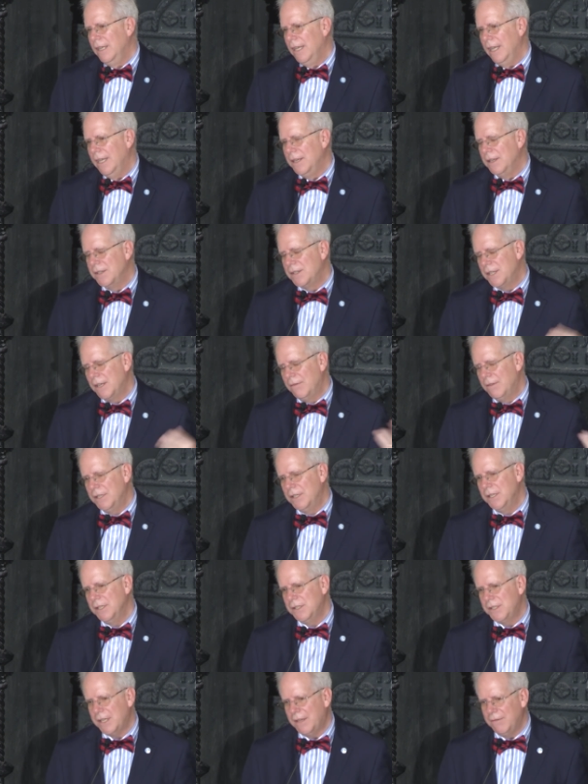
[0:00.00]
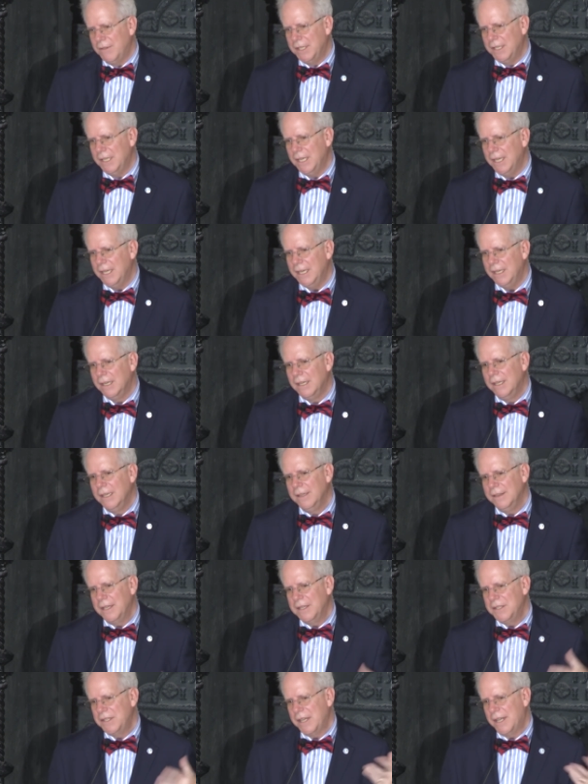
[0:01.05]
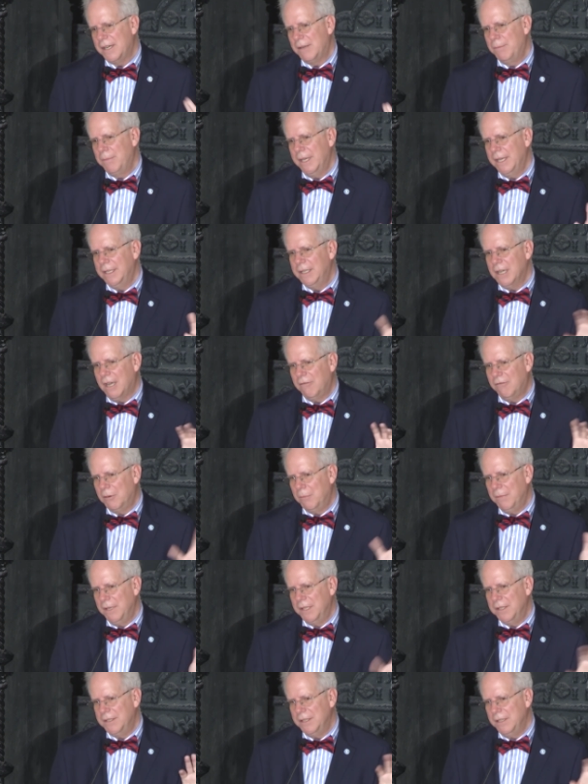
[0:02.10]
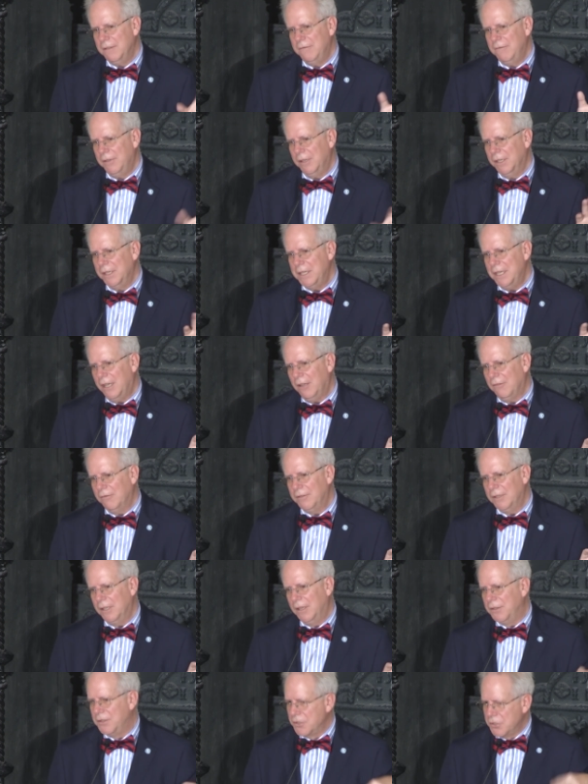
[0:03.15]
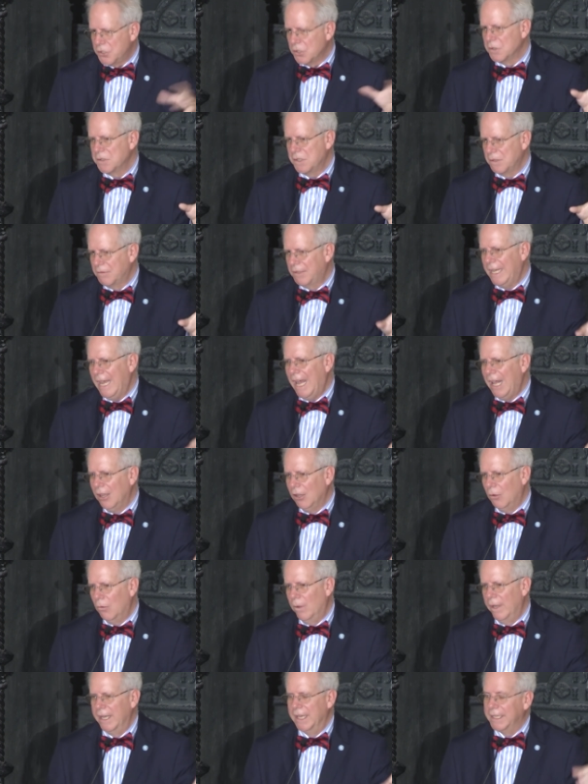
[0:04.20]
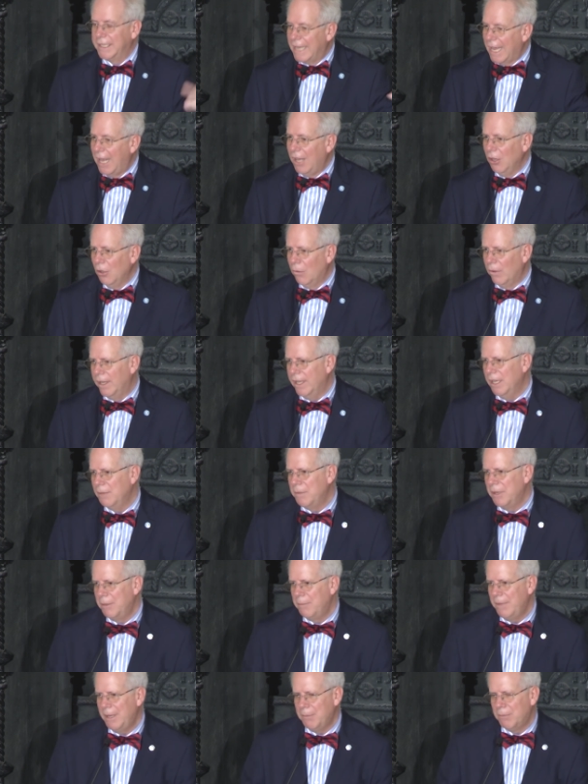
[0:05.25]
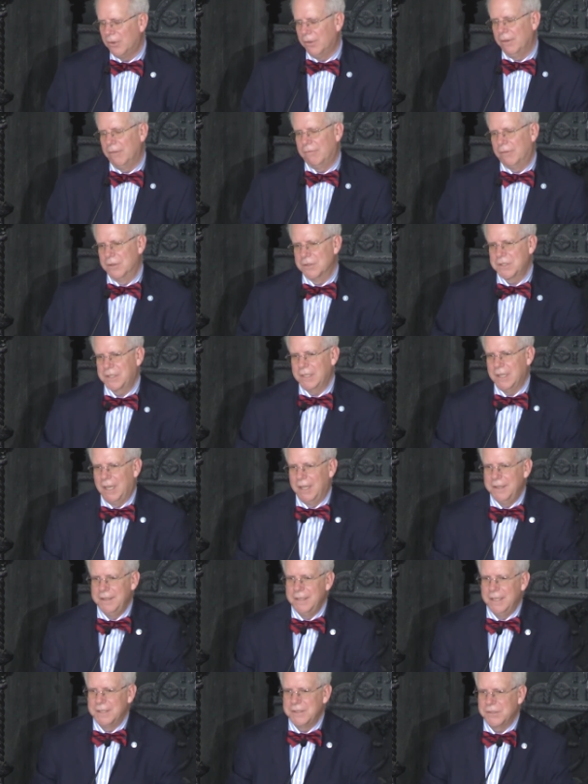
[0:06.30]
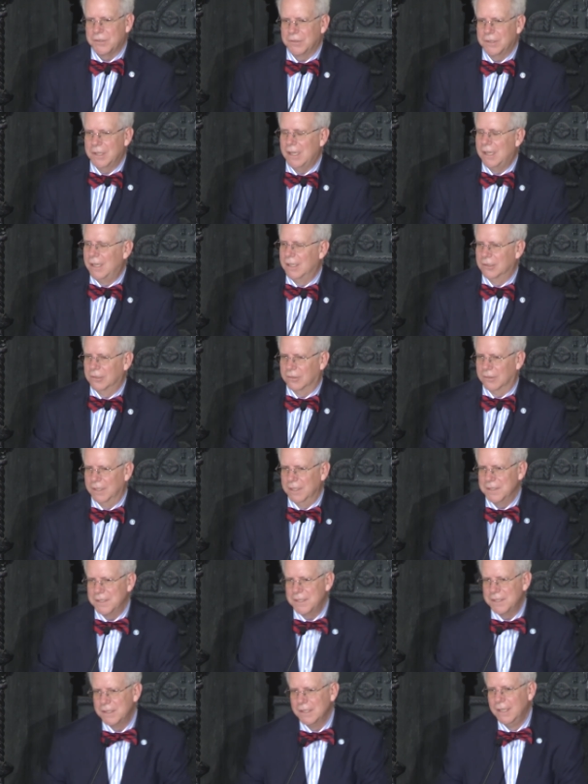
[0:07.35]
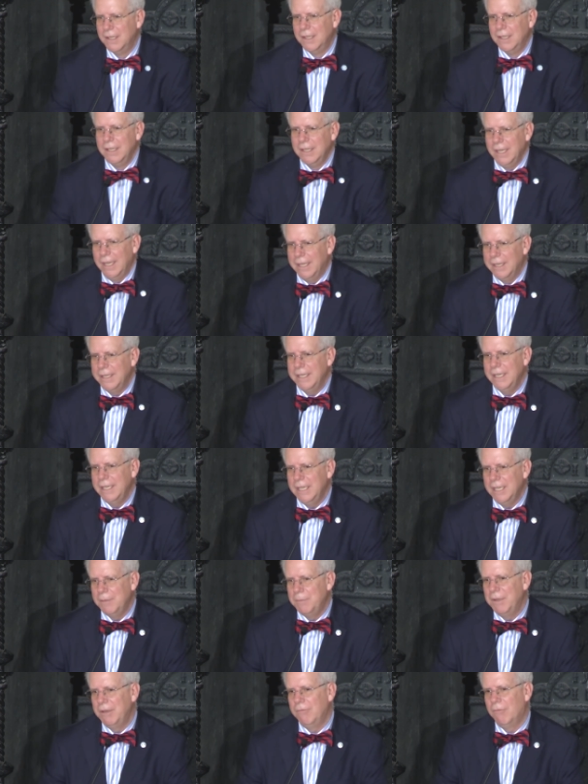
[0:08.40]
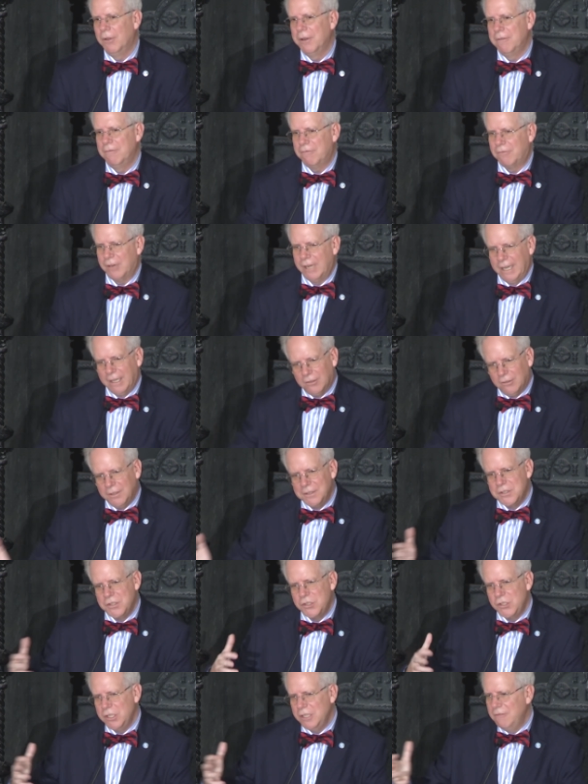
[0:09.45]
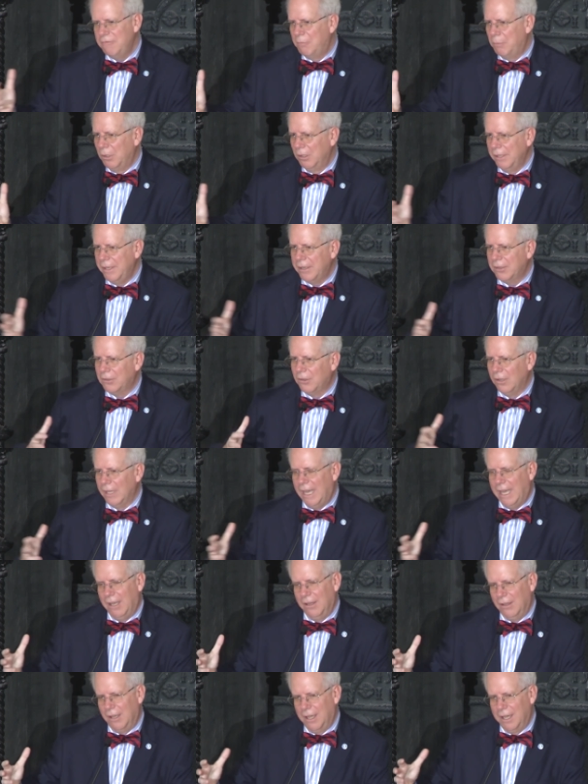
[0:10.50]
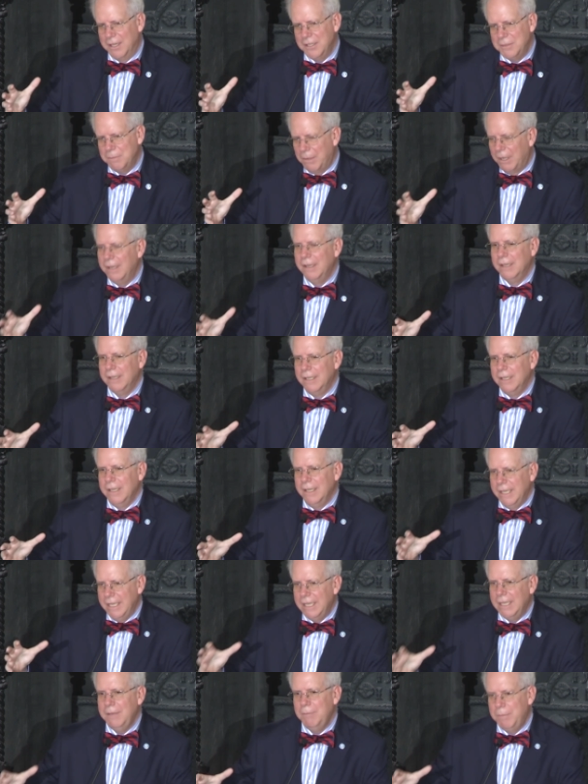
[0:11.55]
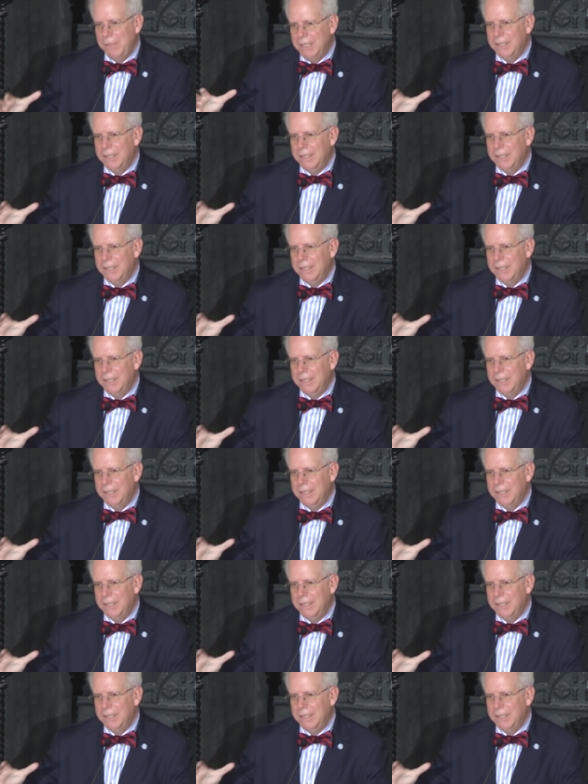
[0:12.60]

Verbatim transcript: And in 1778, they set up a government in Philadelphia under Joseph Galloway. And Galloway had been a member of the First Continental Congress. And he had been one of Franklin's chief political allies, but he